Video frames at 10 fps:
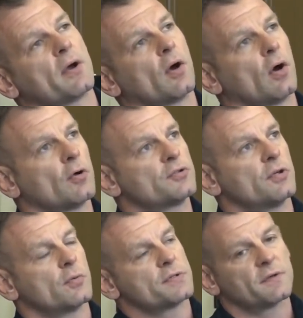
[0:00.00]
her.
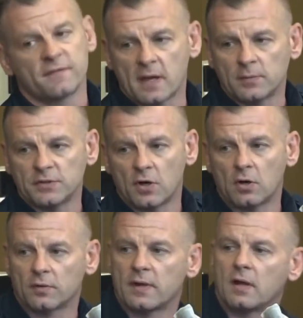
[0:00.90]
So there was a family
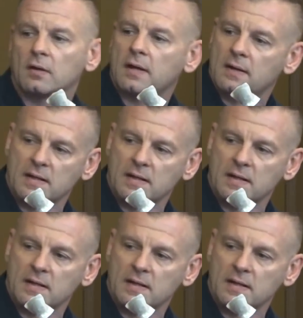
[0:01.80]
dog there.